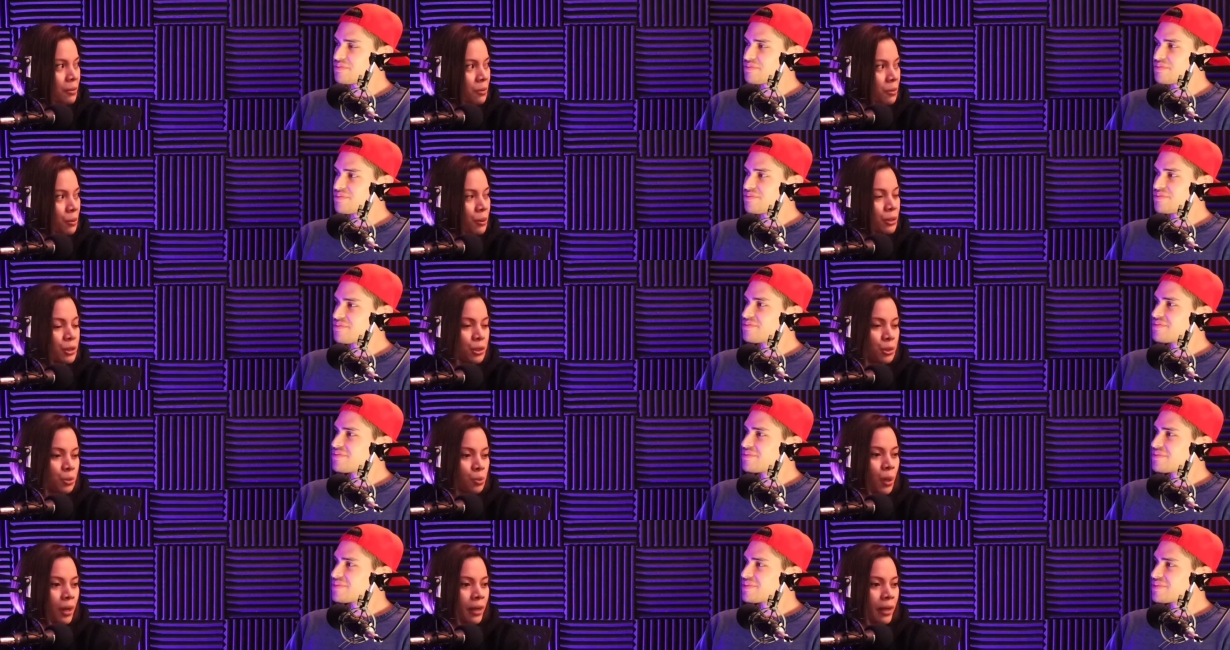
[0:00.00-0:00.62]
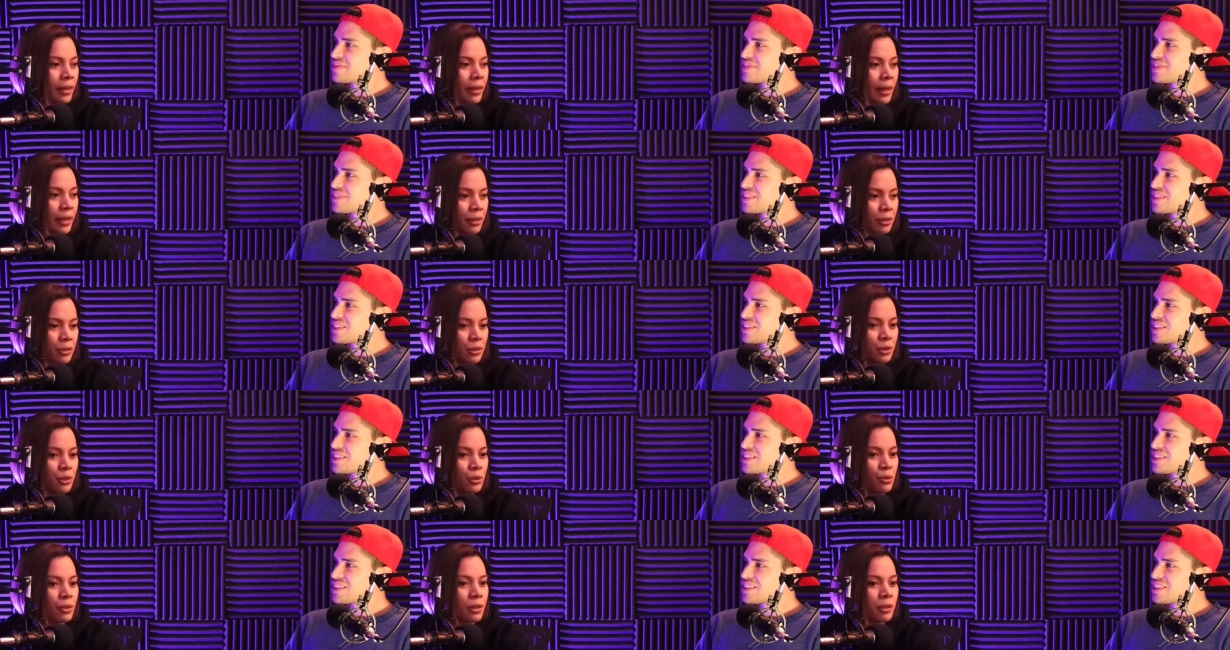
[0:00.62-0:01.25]
Speaker 1: hmm. which is what I
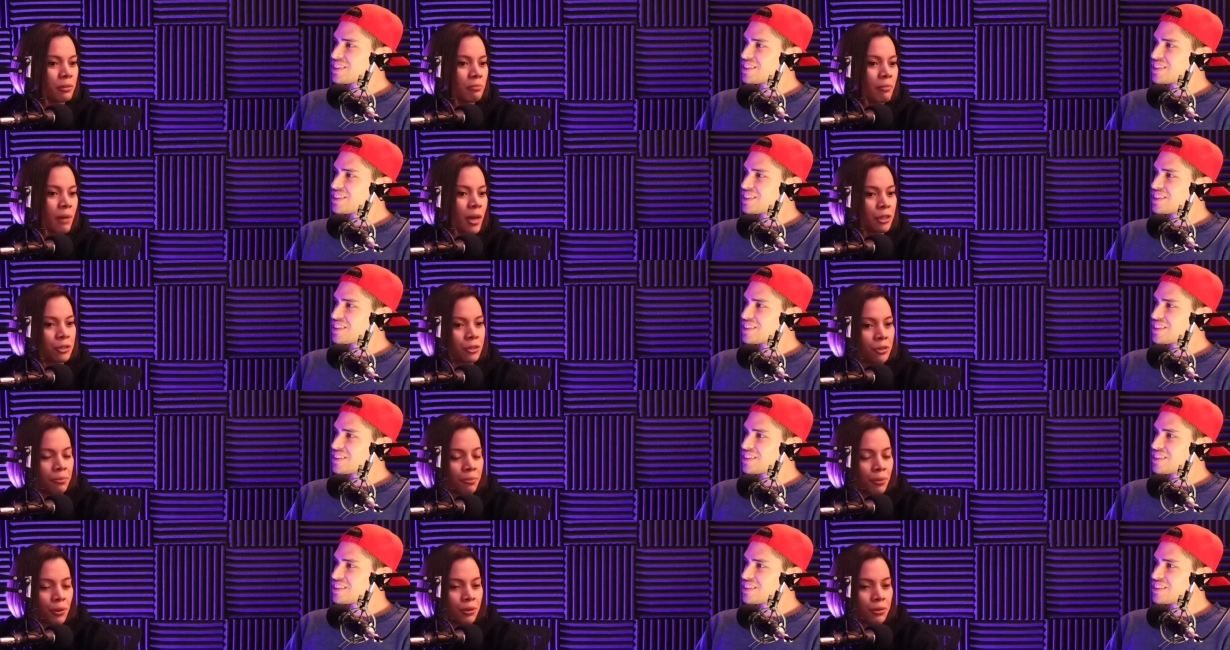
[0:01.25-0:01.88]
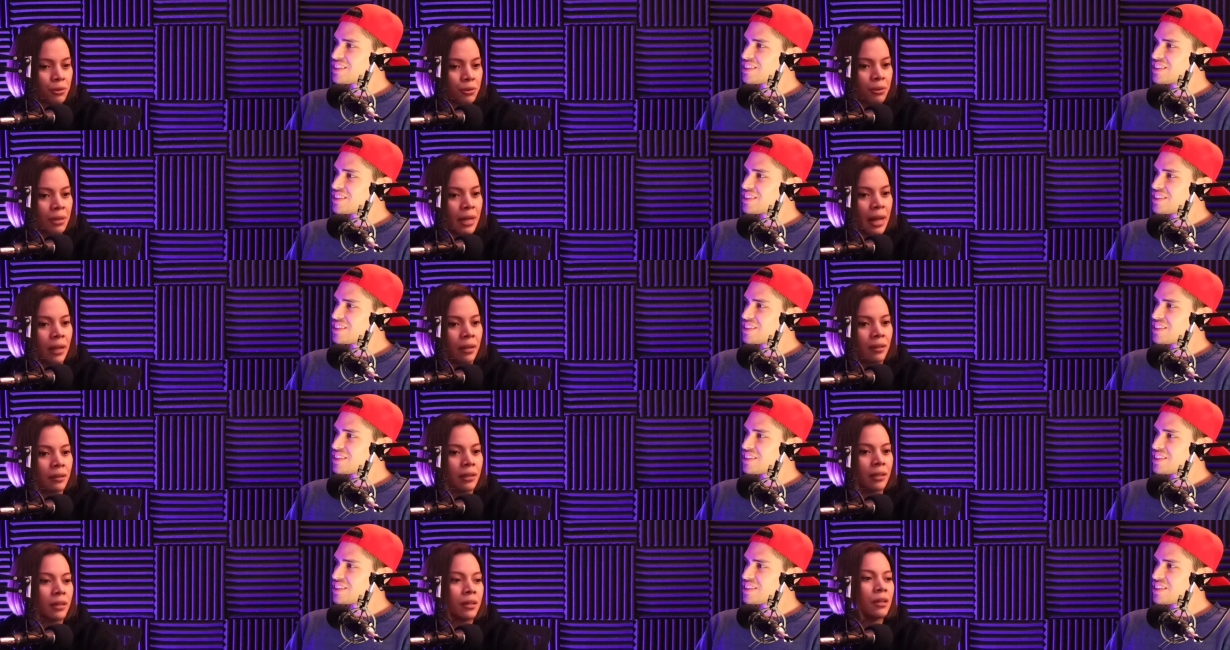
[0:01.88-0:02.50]
like. Because you can measure
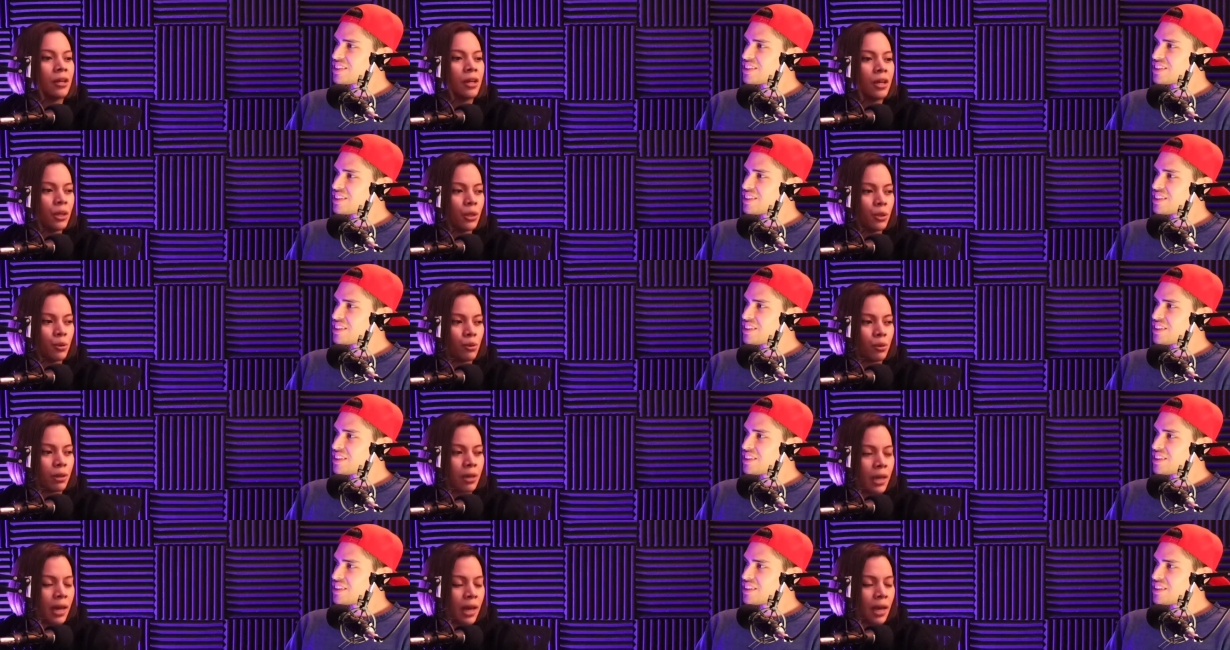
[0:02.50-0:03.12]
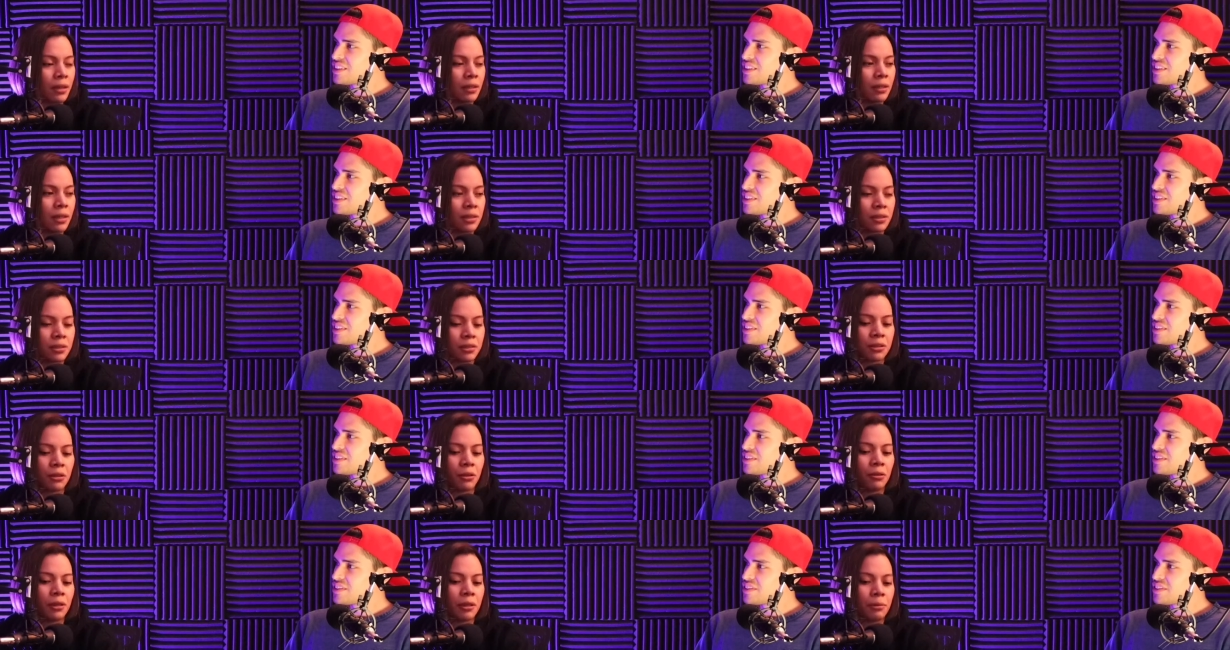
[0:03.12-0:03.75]
personality. You can't
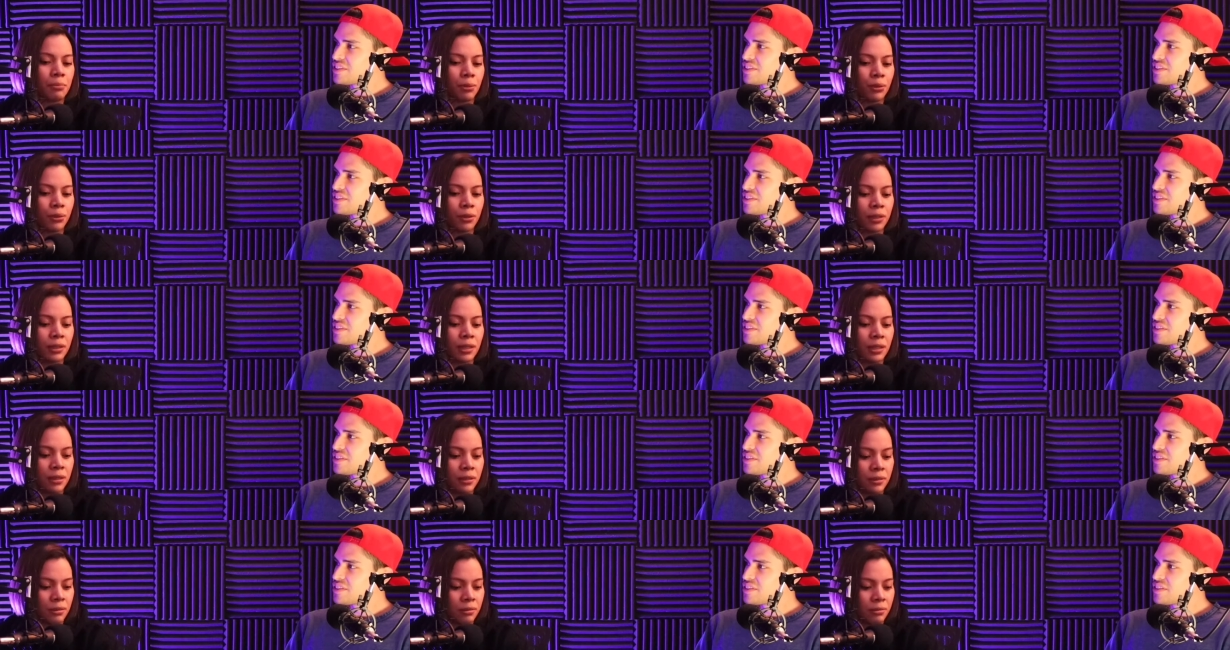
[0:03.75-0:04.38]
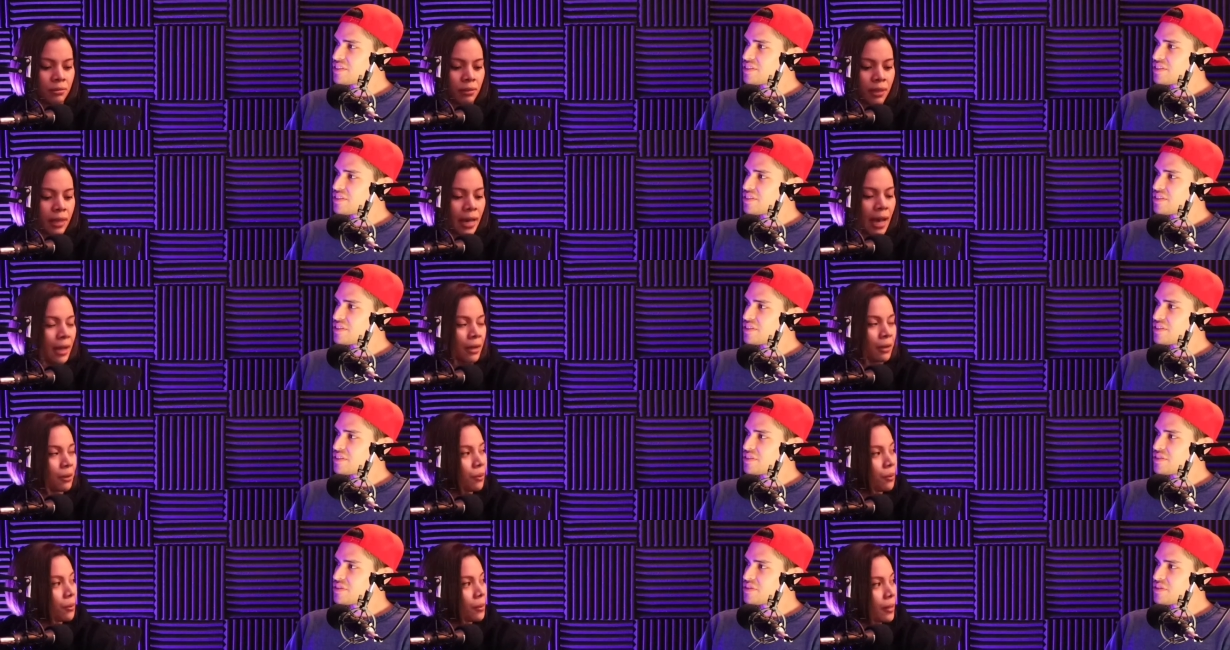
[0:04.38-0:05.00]
necessarily put it in a
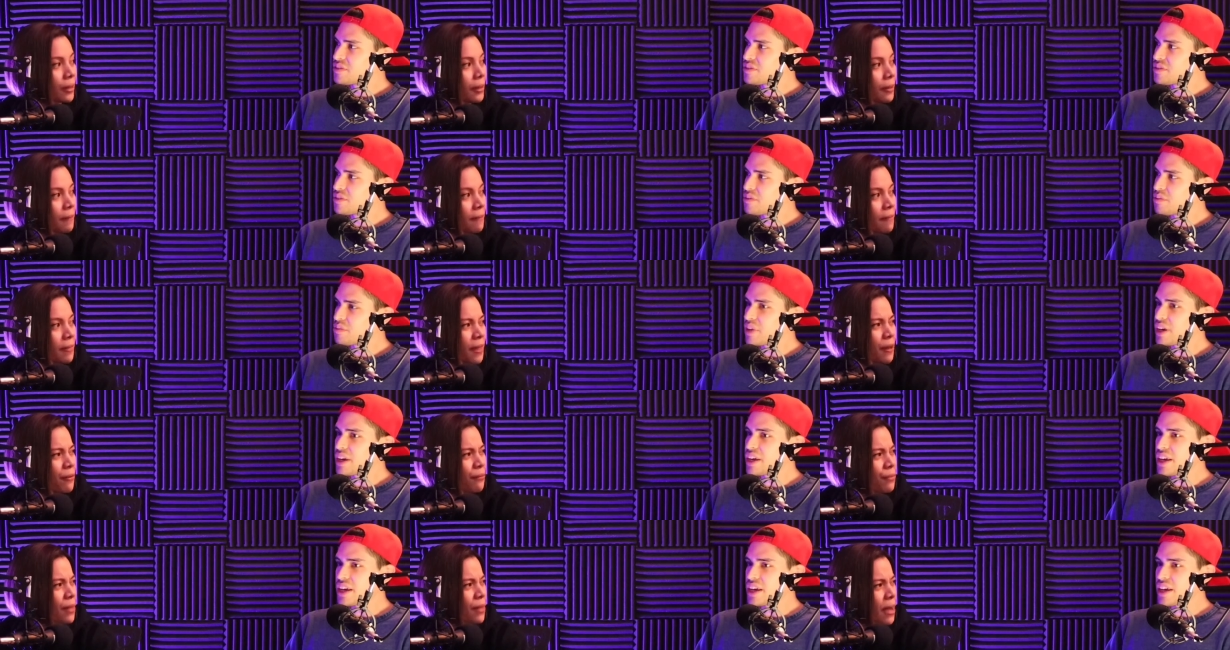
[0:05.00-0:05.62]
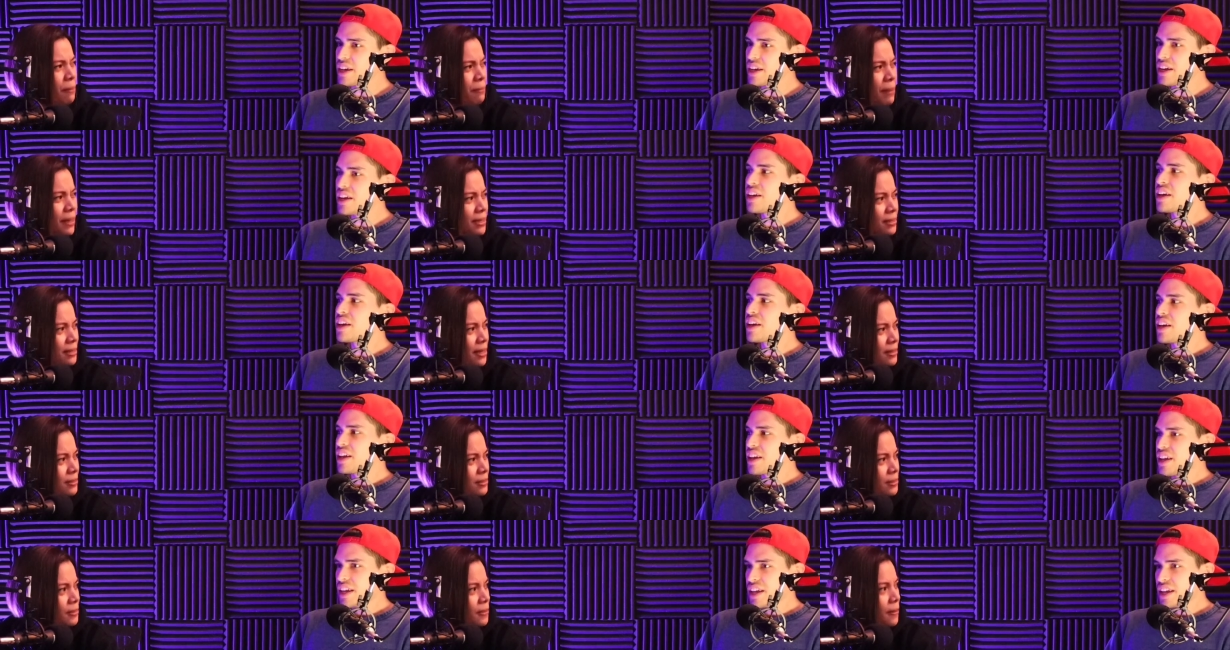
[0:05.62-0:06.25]
category. Right. If that
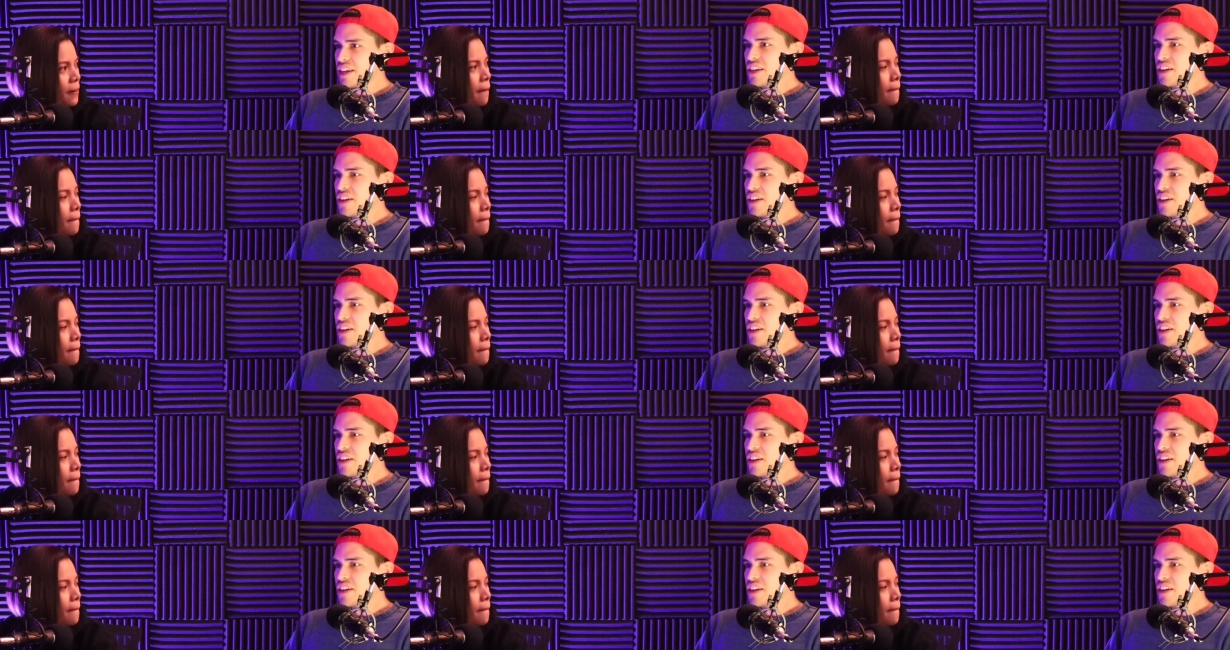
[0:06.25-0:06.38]
makes sense.